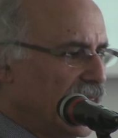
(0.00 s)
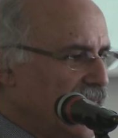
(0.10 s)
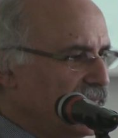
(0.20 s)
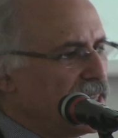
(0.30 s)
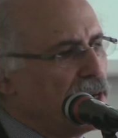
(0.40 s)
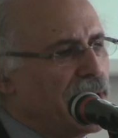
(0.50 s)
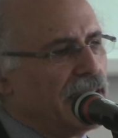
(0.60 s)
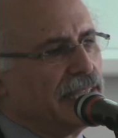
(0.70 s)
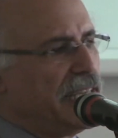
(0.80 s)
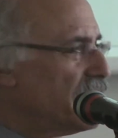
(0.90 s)
I think I
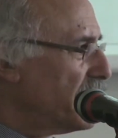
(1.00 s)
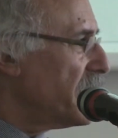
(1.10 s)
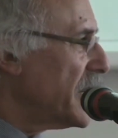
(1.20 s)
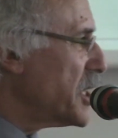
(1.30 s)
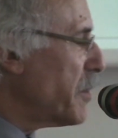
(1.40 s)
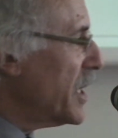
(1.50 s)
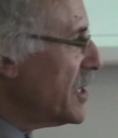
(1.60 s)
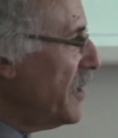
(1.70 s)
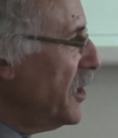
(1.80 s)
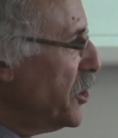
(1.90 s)
might leave the forensic
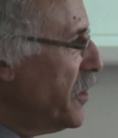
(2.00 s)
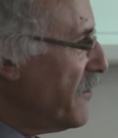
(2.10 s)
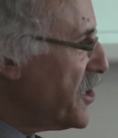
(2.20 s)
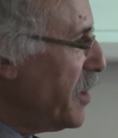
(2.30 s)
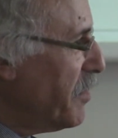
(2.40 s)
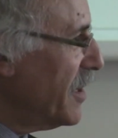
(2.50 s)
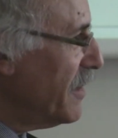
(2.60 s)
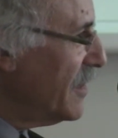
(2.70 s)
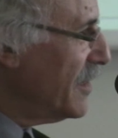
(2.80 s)
because I think you have a separate